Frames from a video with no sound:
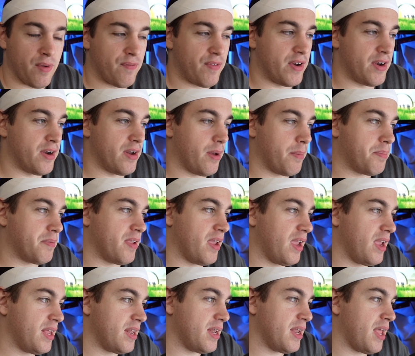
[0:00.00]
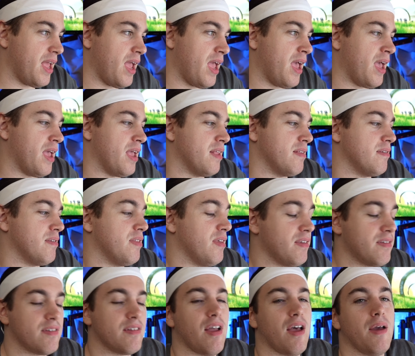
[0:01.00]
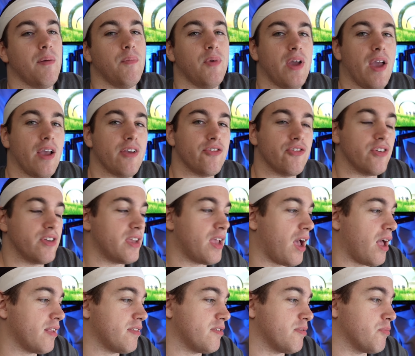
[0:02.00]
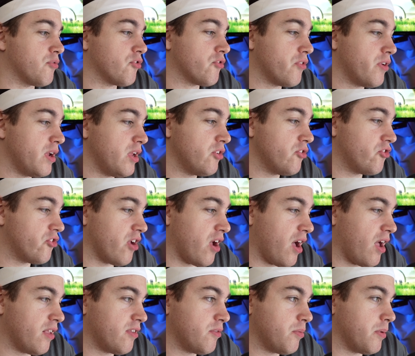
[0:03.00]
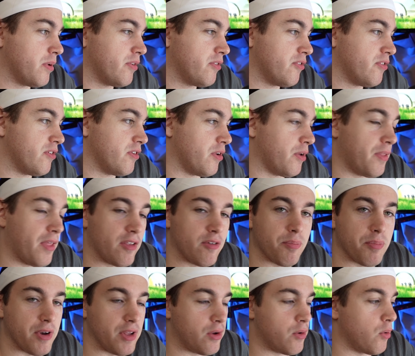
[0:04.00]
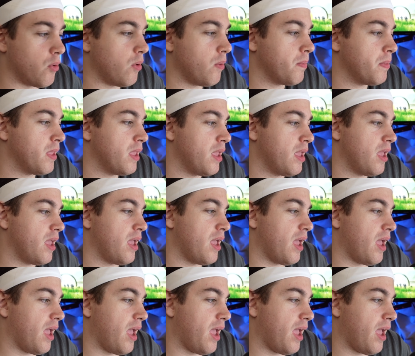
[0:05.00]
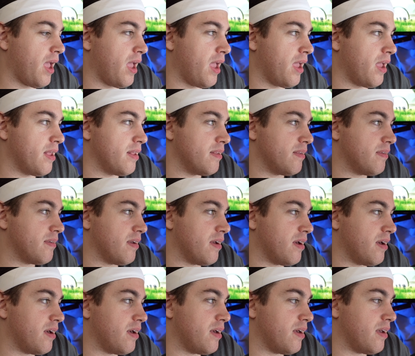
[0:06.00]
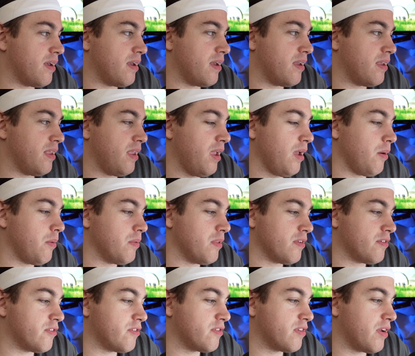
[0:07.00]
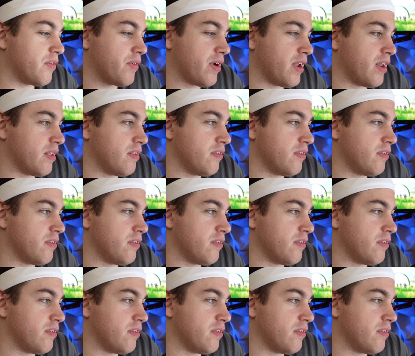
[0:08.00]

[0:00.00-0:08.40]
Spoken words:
Infinite update, and this time we actually got some screenshots, which, that's pretty cool. And yeah, well, let's just get right